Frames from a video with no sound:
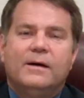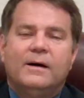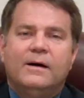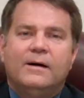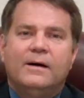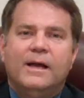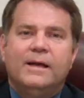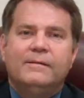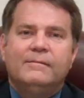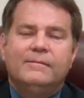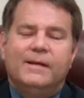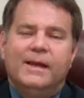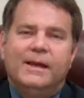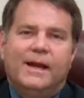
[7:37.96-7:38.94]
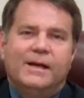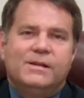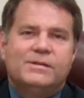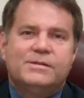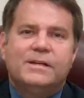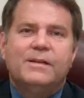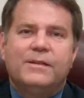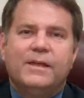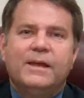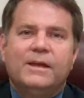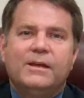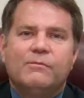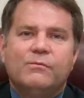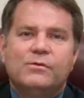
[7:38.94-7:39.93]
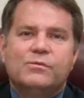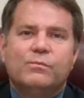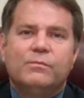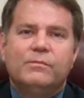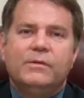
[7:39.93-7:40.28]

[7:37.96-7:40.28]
And I just didn't think it was